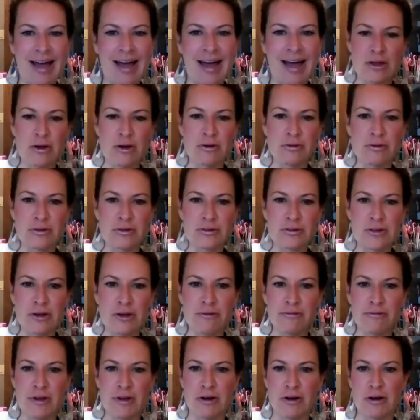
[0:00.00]
so
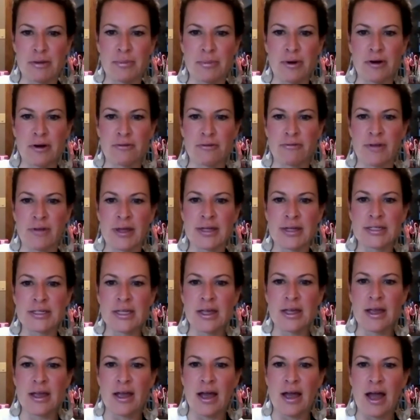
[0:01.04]
very perfect.
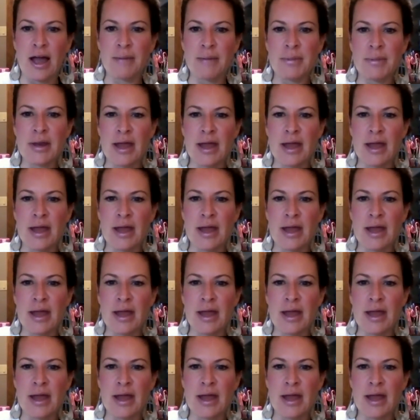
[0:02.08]
I'm